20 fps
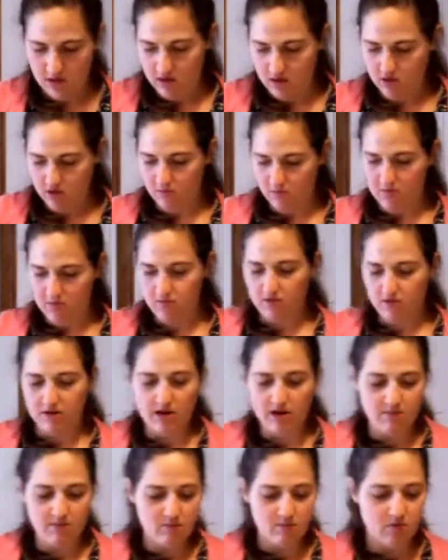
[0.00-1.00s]
It'll be rolled
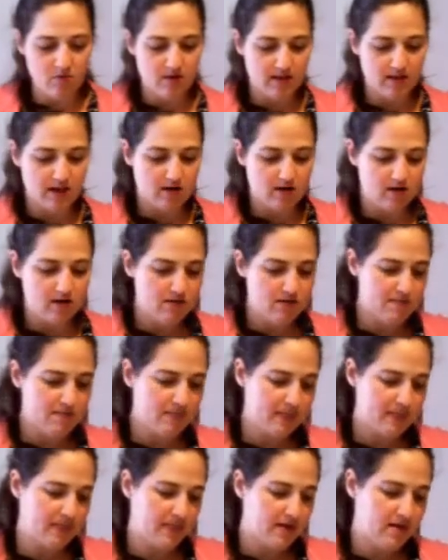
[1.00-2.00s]
out more later,
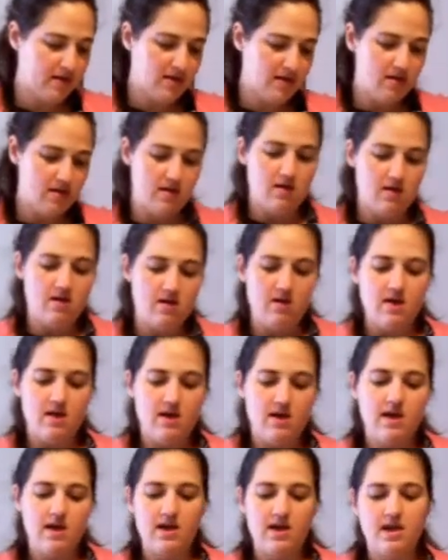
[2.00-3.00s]

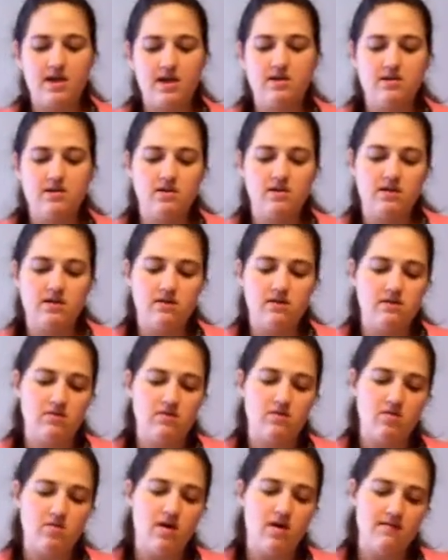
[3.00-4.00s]
and you can
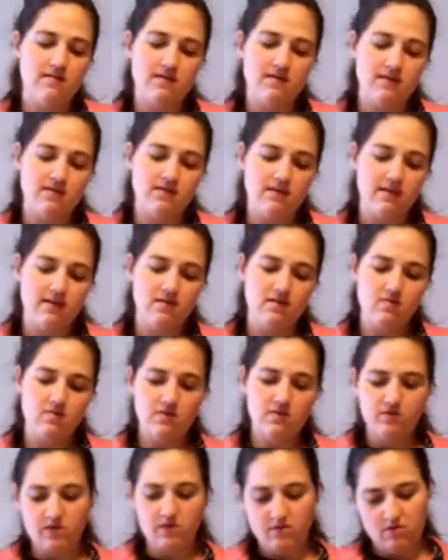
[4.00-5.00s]
do obviously
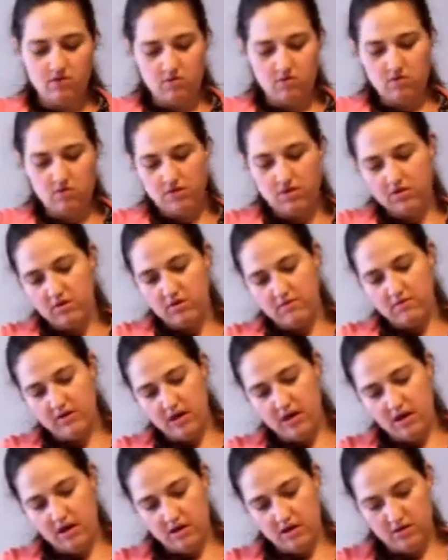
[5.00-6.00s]
whichever order of
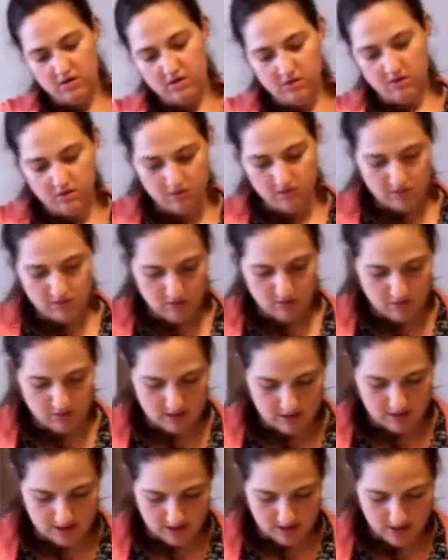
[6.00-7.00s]
colors you
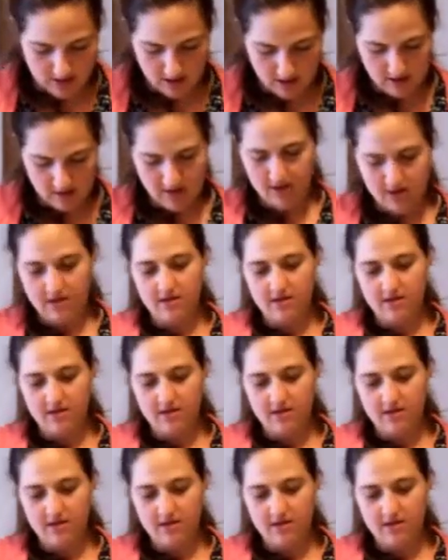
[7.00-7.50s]
would like.